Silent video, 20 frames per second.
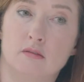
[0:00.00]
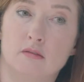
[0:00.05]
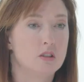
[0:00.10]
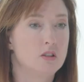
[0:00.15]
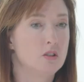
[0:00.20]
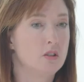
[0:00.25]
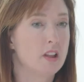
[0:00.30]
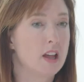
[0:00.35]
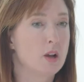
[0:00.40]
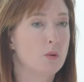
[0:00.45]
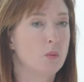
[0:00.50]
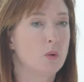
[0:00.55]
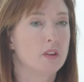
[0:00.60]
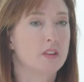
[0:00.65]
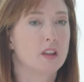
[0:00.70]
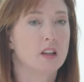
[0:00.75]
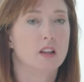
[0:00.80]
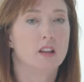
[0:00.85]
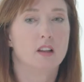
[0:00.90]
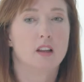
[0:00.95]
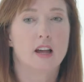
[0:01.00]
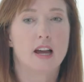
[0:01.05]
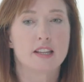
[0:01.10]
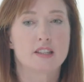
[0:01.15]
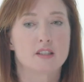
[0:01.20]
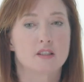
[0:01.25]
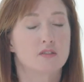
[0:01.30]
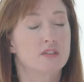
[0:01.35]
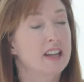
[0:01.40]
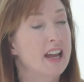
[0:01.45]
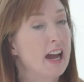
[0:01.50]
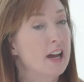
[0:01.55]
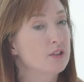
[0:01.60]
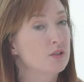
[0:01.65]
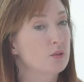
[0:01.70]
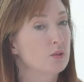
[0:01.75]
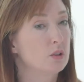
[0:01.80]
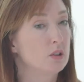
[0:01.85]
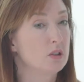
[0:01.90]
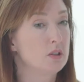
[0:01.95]
You can do that with lots of
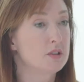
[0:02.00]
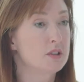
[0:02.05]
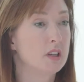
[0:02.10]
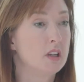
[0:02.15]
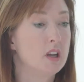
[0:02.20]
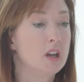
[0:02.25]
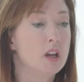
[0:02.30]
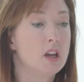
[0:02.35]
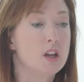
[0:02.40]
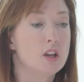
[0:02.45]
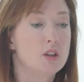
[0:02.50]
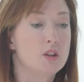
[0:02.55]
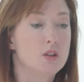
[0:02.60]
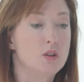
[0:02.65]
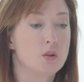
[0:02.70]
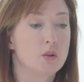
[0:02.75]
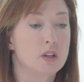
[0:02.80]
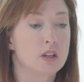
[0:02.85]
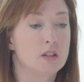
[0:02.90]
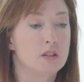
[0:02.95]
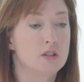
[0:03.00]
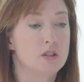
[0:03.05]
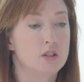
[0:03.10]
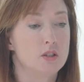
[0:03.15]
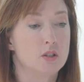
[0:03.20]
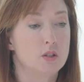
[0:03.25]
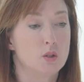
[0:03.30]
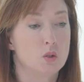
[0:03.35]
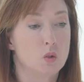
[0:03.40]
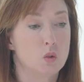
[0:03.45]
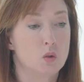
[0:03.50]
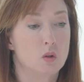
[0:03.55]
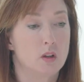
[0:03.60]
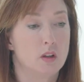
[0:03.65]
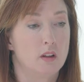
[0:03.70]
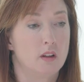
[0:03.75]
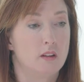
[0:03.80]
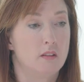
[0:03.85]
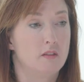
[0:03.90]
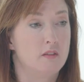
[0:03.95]
casseroles. You can do
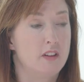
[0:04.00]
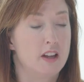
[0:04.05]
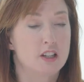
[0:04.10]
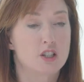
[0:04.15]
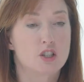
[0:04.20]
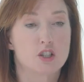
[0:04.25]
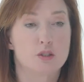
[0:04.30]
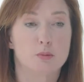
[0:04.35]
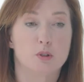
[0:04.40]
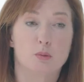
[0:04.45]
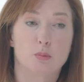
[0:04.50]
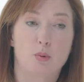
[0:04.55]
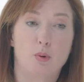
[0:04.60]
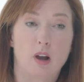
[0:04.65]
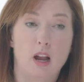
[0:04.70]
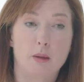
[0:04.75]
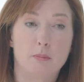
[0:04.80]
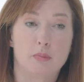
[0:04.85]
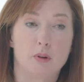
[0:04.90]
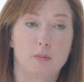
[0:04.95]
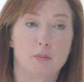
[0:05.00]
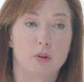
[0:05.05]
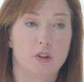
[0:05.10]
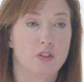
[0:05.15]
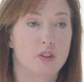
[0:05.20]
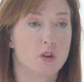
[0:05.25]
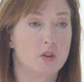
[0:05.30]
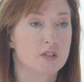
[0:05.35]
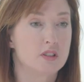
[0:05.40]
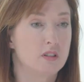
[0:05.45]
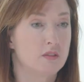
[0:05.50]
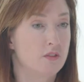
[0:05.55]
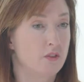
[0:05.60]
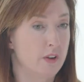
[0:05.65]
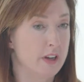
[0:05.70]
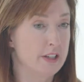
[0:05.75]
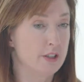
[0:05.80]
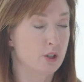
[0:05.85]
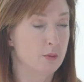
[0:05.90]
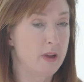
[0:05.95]
vegetable prep, put those in
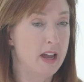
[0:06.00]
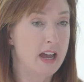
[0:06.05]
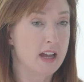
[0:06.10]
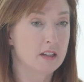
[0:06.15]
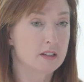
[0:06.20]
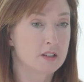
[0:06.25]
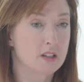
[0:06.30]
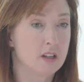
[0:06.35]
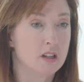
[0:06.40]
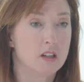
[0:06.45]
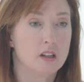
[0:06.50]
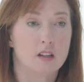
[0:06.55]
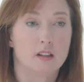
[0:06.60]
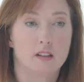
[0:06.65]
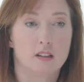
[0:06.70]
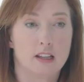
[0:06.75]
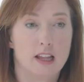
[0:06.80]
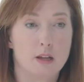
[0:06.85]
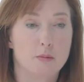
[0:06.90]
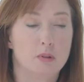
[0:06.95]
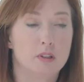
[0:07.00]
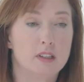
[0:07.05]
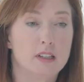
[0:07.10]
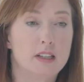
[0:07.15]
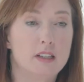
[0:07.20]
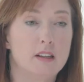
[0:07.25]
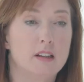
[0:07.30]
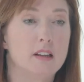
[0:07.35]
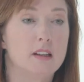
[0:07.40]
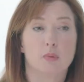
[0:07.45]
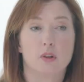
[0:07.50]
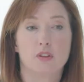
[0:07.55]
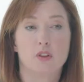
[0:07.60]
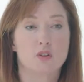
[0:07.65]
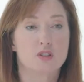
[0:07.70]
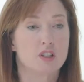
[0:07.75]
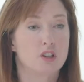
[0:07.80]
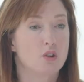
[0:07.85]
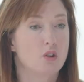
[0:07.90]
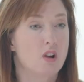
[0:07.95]
freezer bags, label it, put
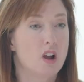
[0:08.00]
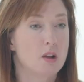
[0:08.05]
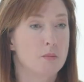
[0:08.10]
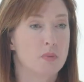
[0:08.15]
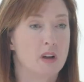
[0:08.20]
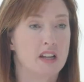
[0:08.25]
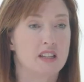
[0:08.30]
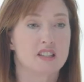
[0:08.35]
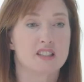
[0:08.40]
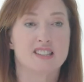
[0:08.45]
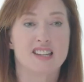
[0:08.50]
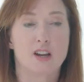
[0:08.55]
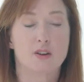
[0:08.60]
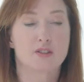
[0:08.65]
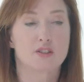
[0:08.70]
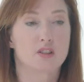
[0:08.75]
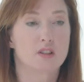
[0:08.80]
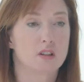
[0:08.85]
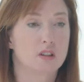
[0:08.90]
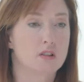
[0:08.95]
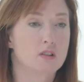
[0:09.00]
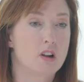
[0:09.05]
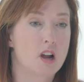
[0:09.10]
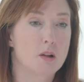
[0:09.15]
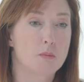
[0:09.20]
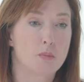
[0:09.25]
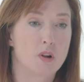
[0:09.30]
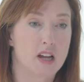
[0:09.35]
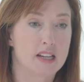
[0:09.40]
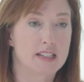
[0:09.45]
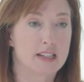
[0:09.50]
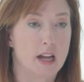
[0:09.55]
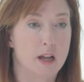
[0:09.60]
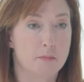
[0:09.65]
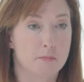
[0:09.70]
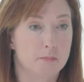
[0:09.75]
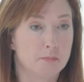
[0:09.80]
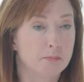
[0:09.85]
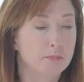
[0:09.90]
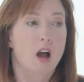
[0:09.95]
those in crock pots. Now is a good crock pot
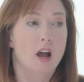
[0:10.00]
time.